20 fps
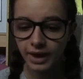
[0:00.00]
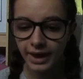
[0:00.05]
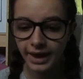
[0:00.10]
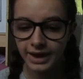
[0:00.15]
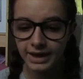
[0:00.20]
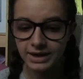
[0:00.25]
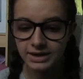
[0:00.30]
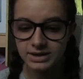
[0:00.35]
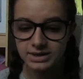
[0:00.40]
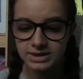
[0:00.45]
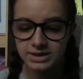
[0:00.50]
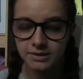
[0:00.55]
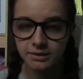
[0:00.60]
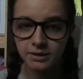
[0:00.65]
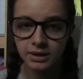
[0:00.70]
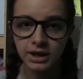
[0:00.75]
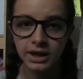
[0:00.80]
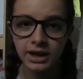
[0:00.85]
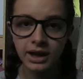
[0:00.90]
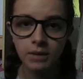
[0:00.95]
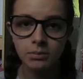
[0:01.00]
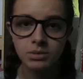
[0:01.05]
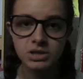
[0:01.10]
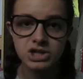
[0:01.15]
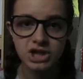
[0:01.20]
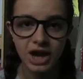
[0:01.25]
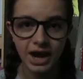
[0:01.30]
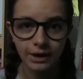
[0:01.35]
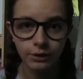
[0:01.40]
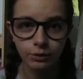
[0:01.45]
is thinking up a
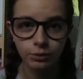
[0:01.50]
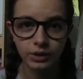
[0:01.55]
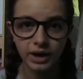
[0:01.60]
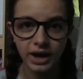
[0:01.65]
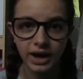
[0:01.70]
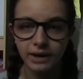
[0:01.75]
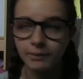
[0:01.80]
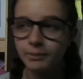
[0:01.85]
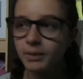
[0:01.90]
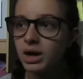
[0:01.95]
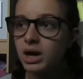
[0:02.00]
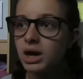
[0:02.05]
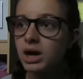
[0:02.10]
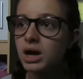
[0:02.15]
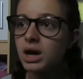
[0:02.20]
channel name.